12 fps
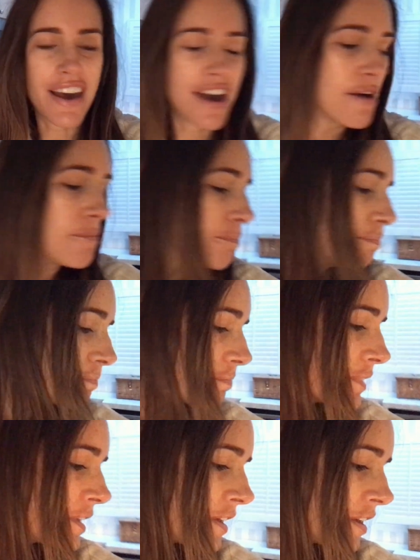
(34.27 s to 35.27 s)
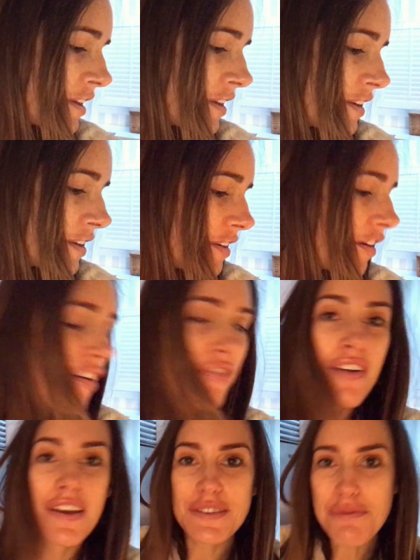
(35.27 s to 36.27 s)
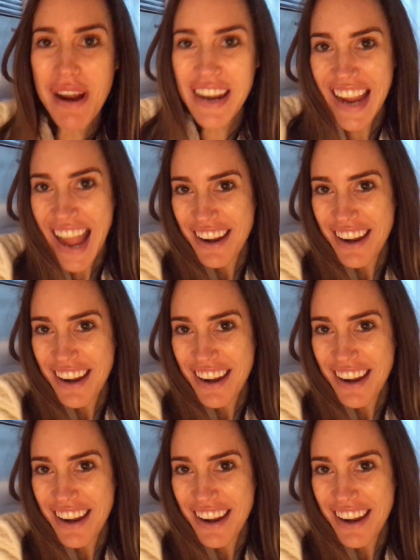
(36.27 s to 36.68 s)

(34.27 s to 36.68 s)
Um, our first wedding